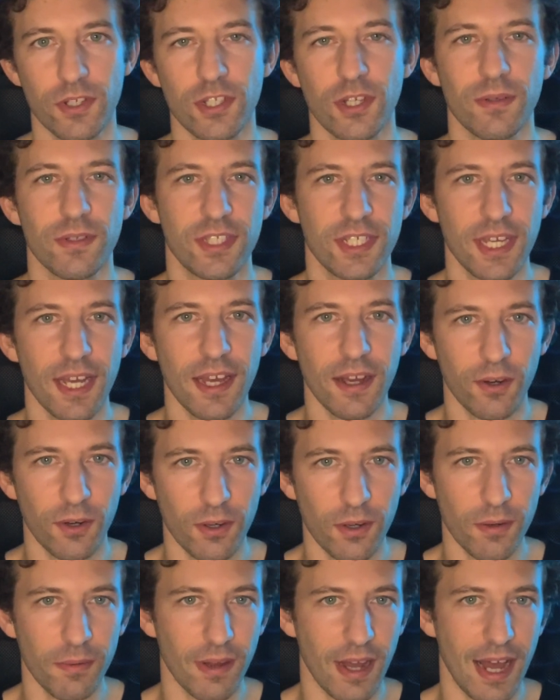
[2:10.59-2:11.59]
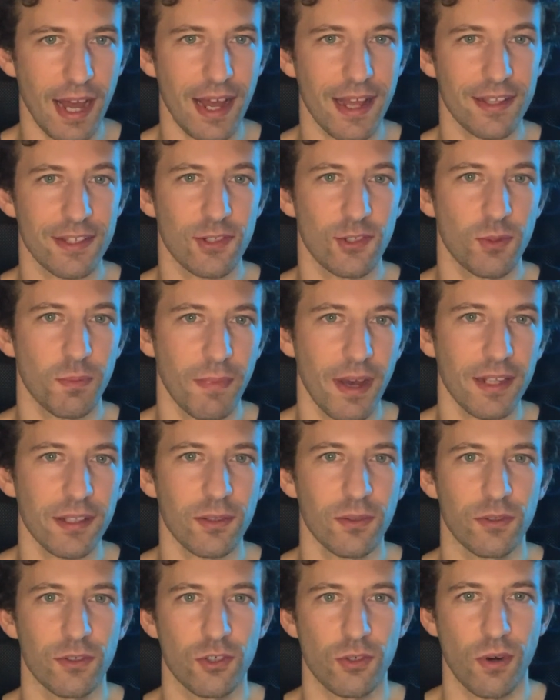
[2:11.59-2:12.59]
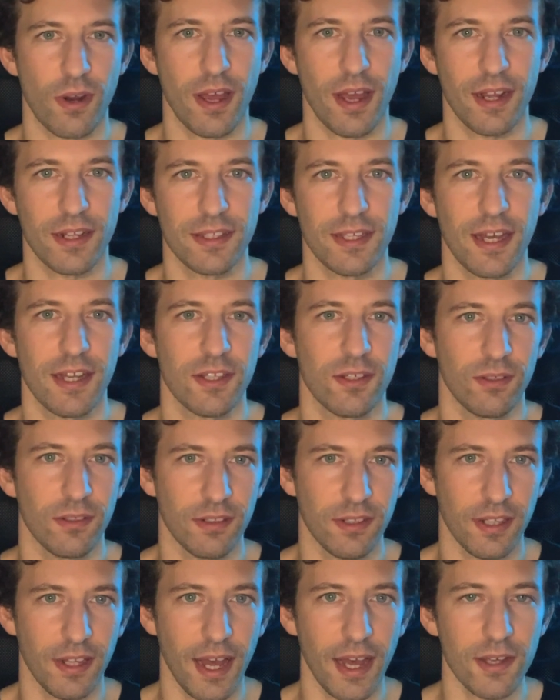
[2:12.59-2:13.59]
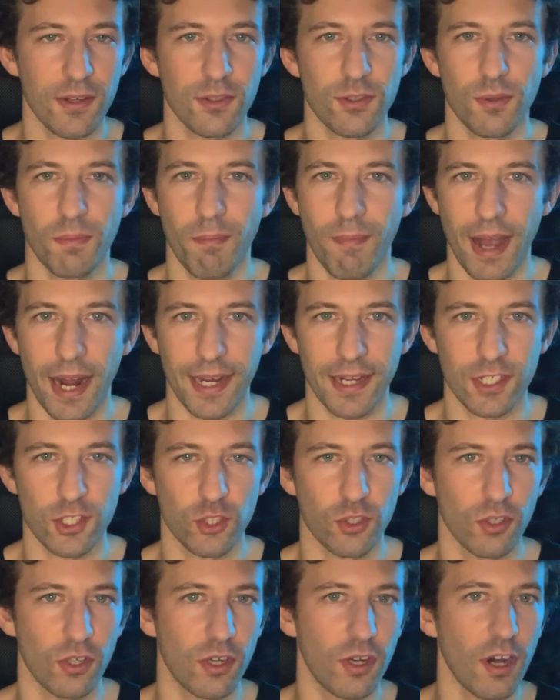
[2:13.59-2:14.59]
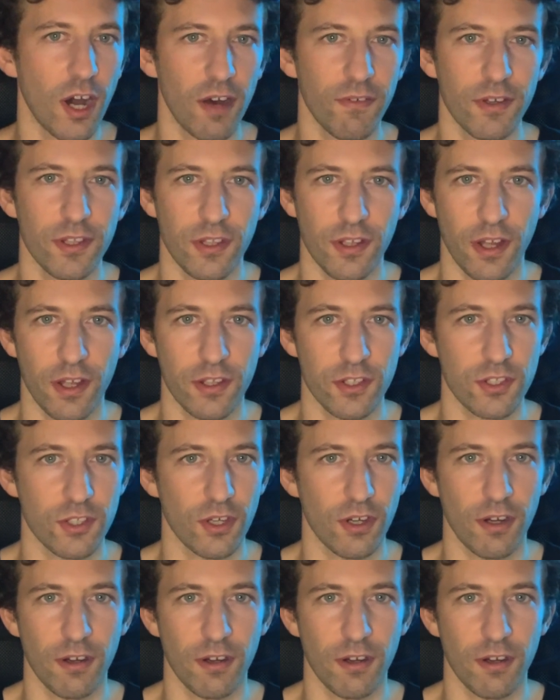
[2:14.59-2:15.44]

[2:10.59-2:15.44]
So DAO are smart contracts that allow you to manage the governance